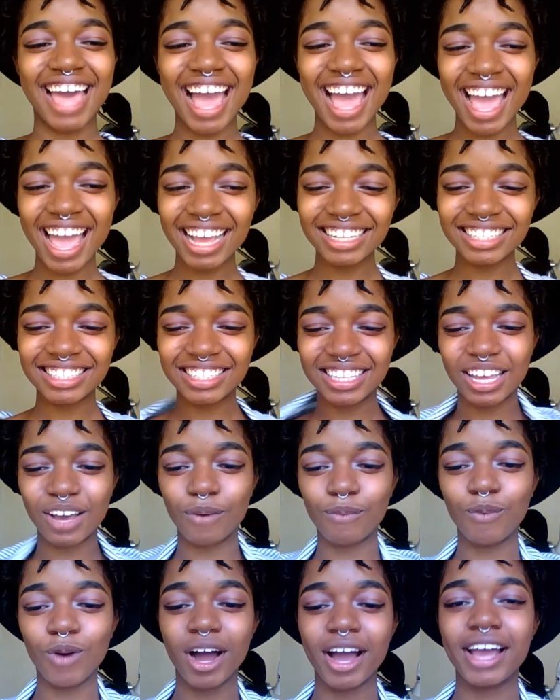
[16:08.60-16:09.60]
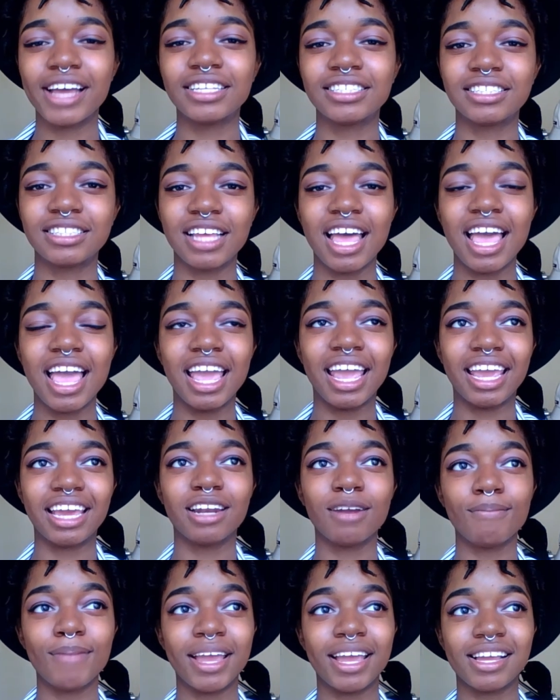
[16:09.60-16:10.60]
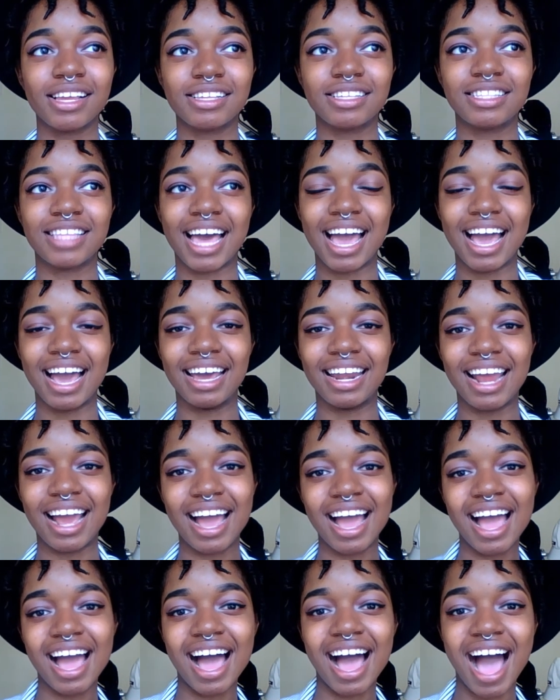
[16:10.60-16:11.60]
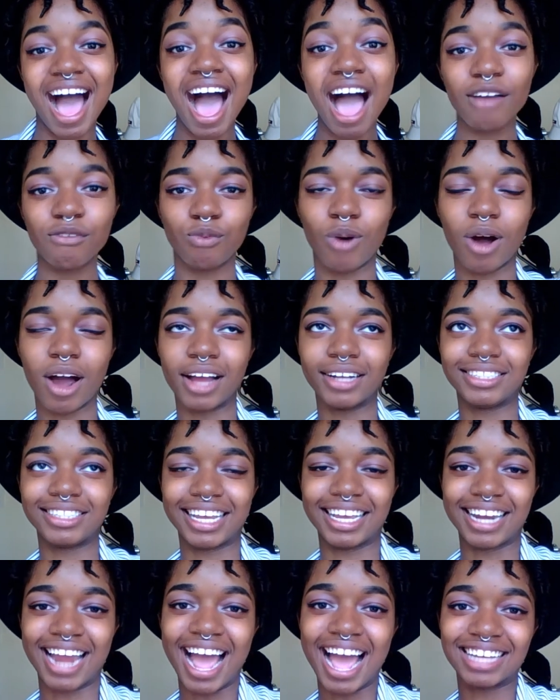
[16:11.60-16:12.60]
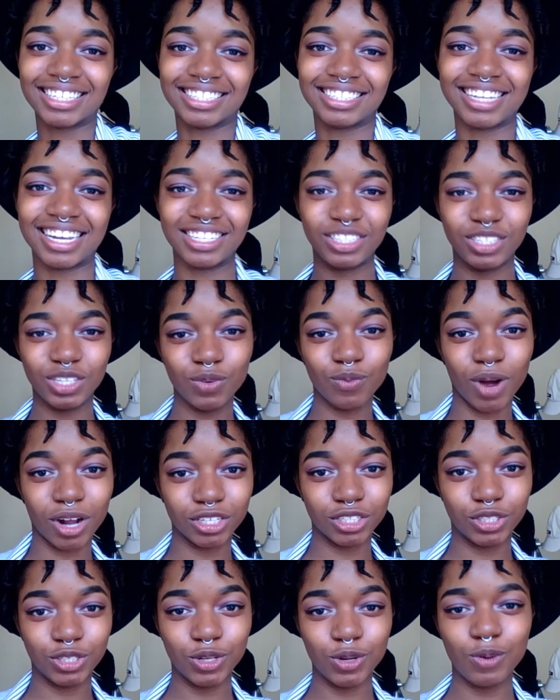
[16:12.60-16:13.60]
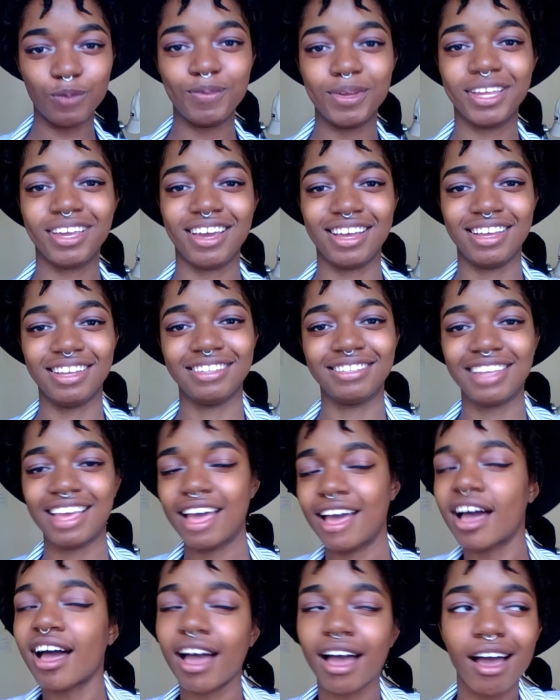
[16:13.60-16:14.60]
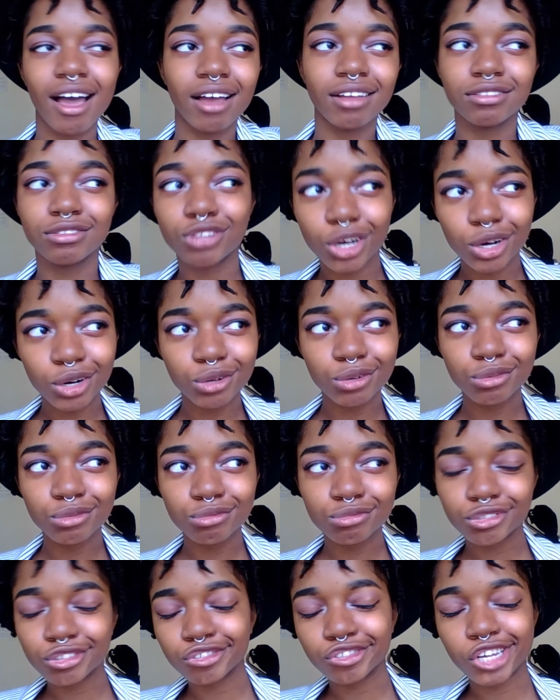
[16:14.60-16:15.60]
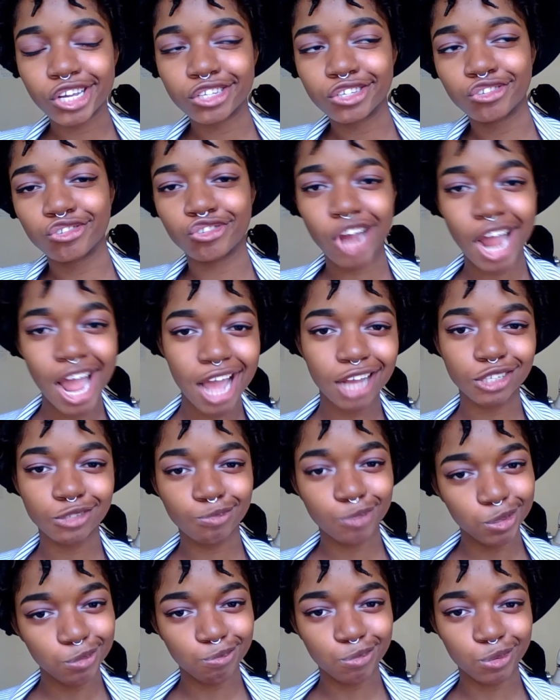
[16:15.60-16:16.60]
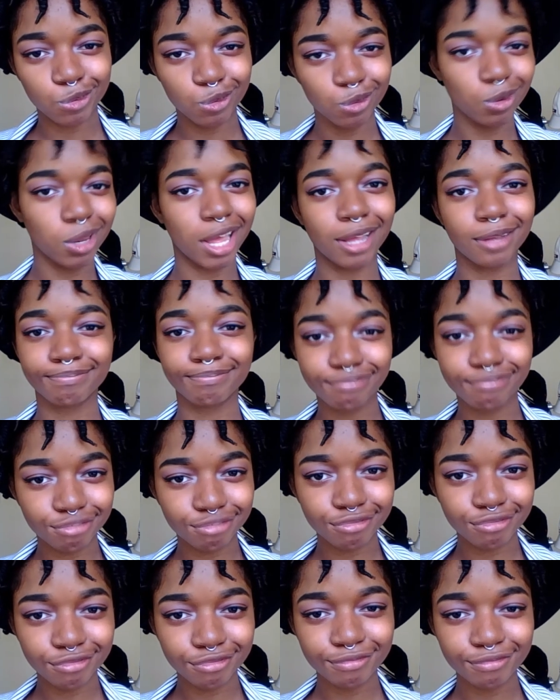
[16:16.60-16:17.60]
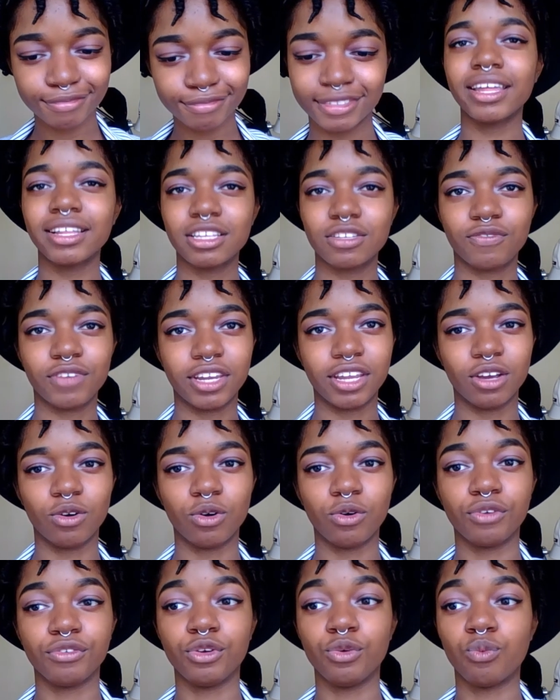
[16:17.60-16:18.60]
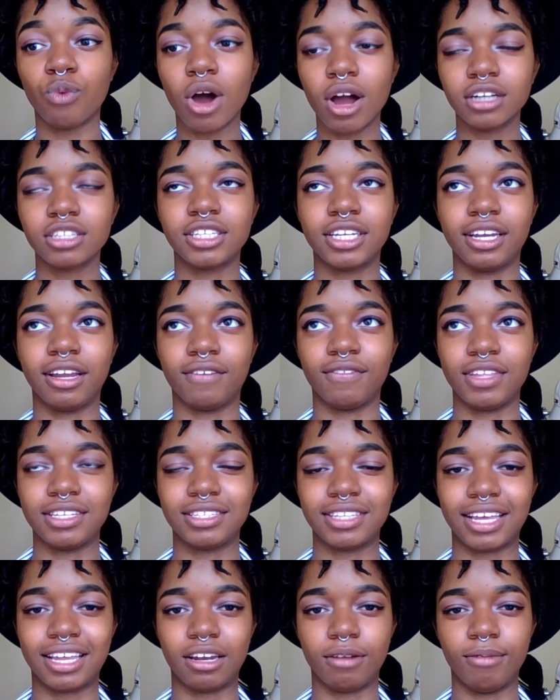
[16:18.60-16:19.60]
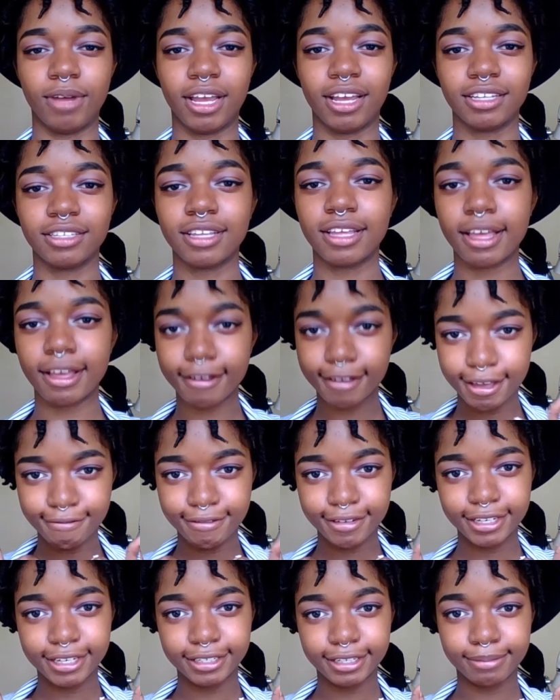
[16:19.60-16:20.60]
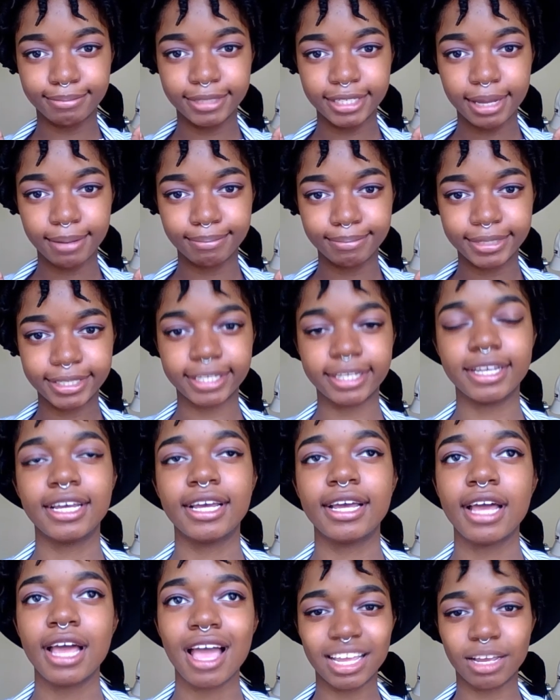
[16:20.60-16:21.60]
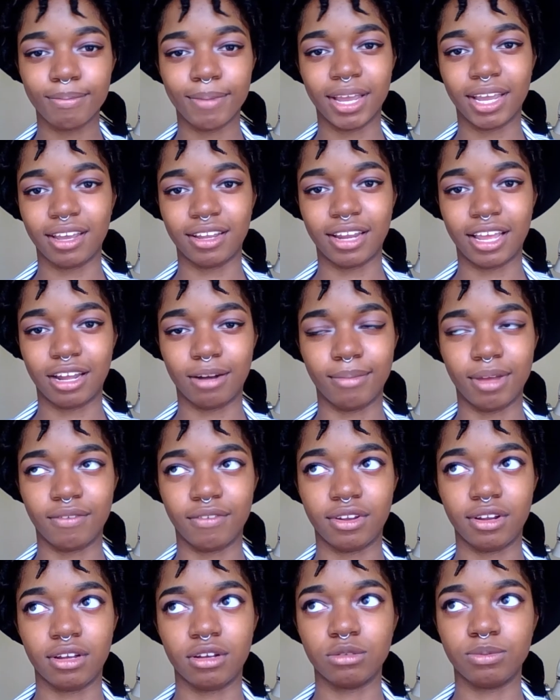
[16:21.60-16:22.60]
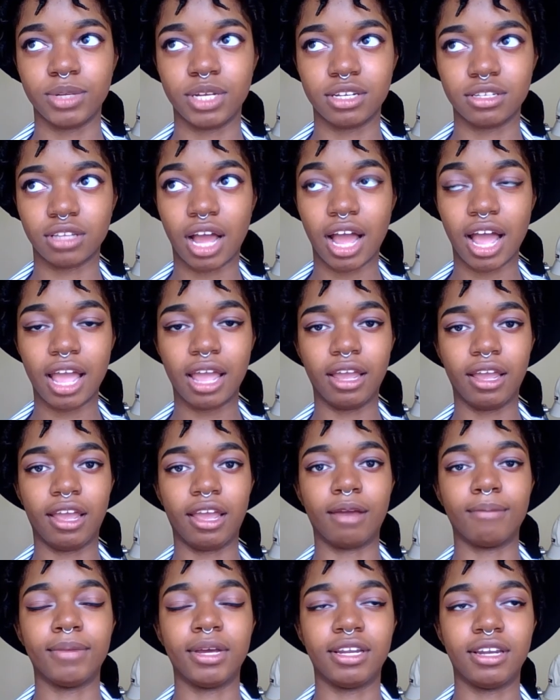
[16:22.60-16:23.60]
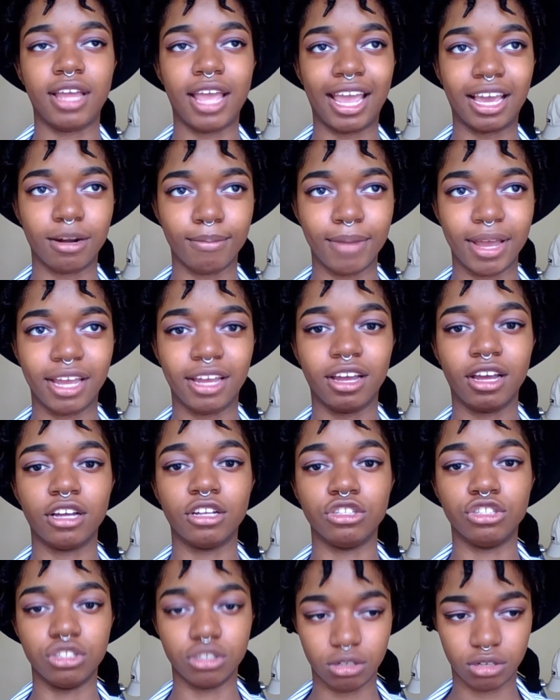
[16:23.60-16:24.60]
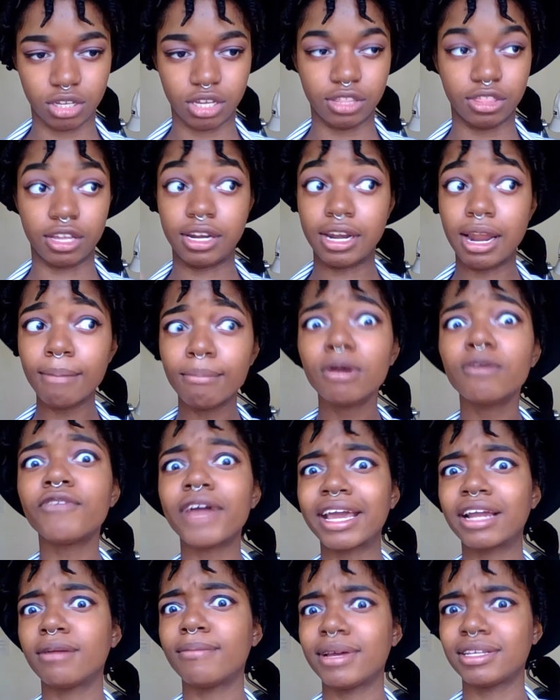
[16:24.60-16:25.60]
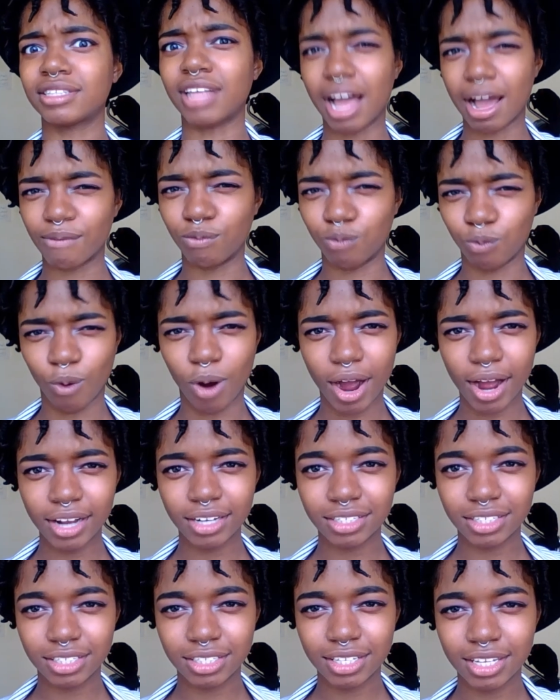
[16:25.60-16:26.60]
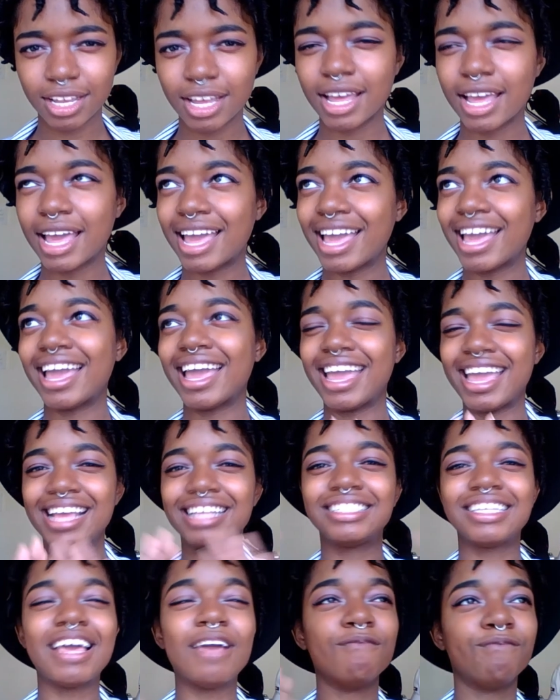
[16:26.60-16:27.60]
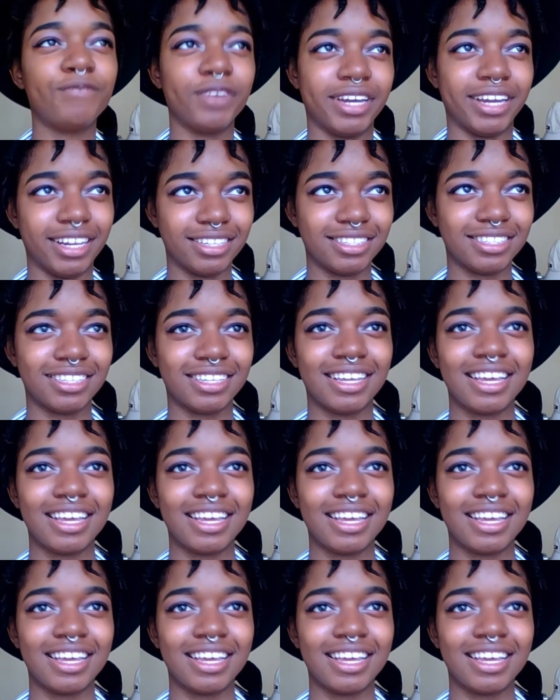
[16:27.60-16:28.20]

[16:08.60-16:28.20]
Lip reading: That was animes that I watch and I suggest you watch too, because I don't suggest trash people. Like, if you like this video or if you watch any of these animes, give it some subs. I like making anime videos because I am an anime junkie. The number of animes I've watched is infinite.